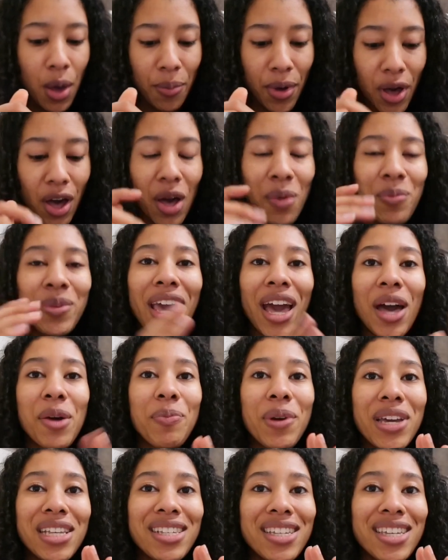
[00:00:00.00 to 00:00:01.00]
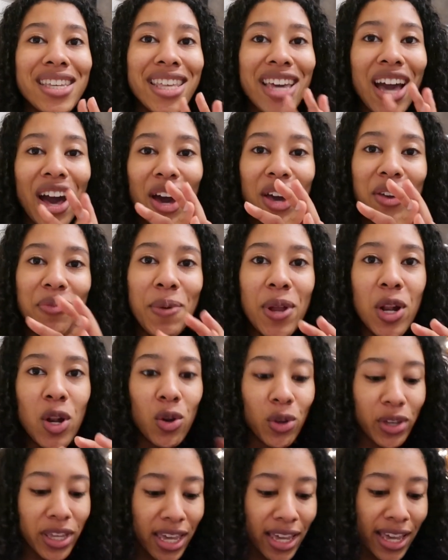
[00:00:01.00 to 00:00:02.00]
But um, yeah, basically I've been
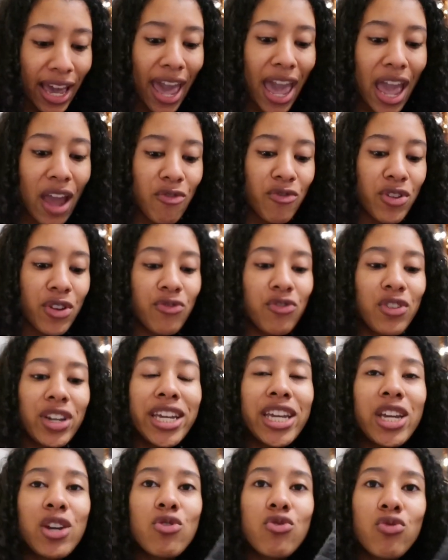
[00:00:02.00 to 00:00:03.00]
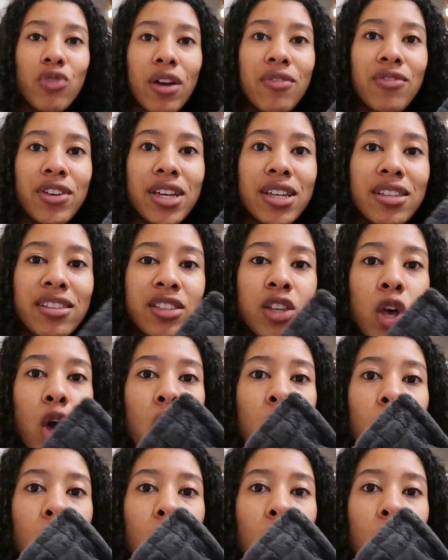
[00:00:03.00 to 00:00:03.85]
looking at every freaking crevice